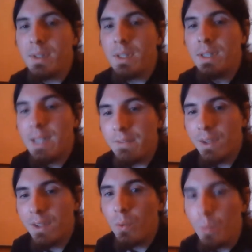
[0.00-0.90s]
It was a
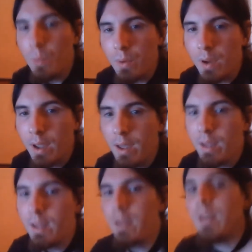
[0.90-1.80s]
living
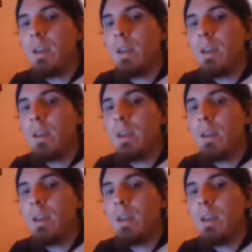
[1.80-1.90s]
aura